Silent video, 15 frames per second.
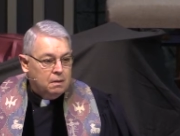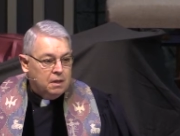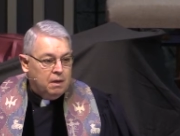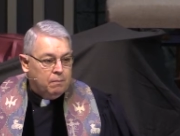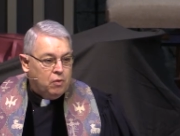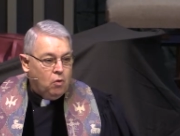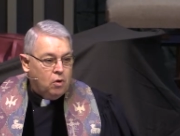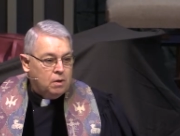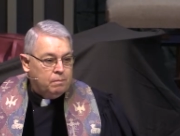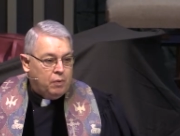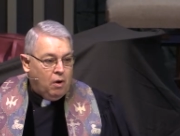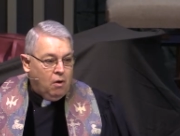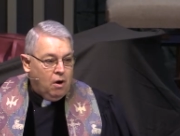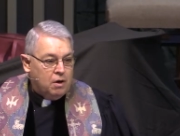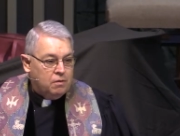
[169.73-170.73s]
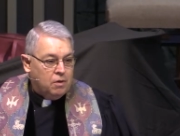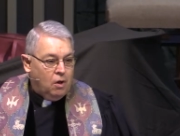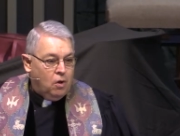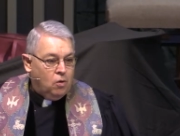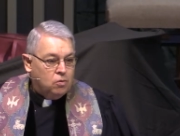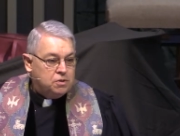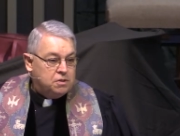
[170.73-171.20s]
The important part of the
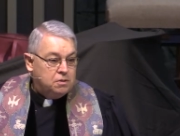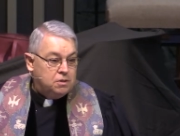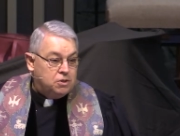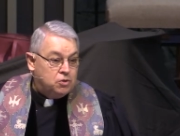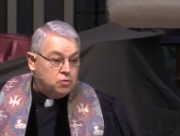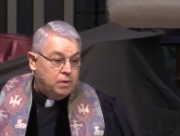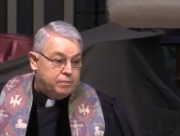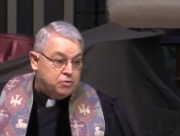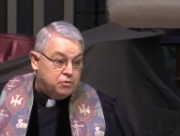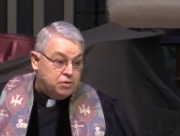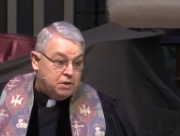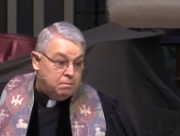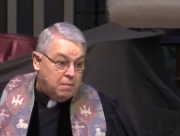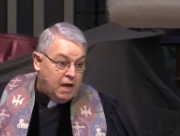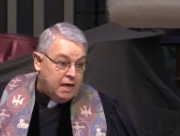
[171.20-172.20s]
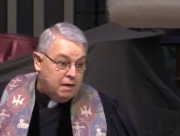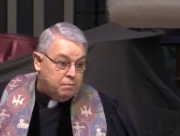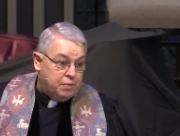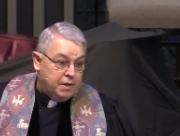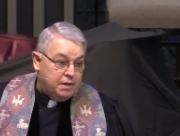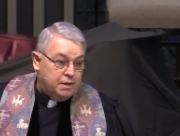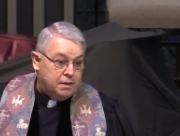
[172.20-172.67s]
whole scriptures, in my
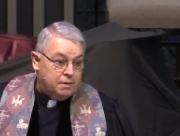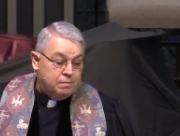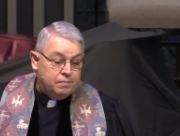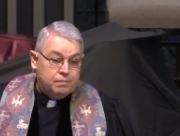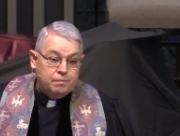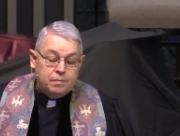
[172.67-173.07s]
opinion,